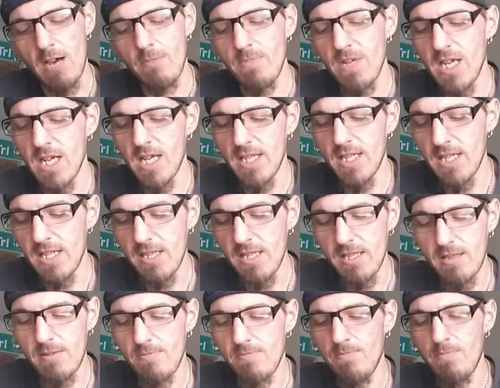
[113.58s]
because
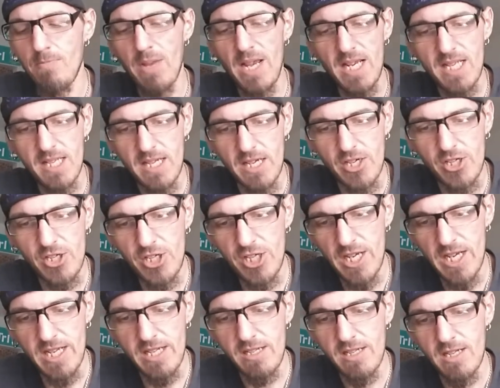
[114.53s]
it's basic
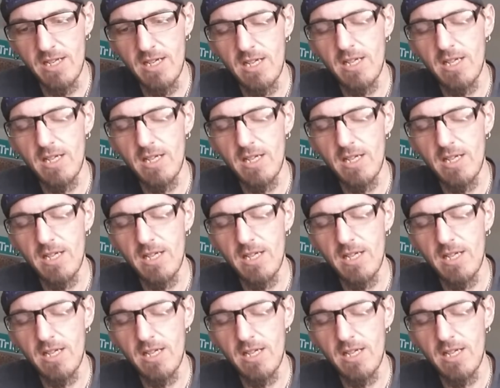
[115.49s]
shit.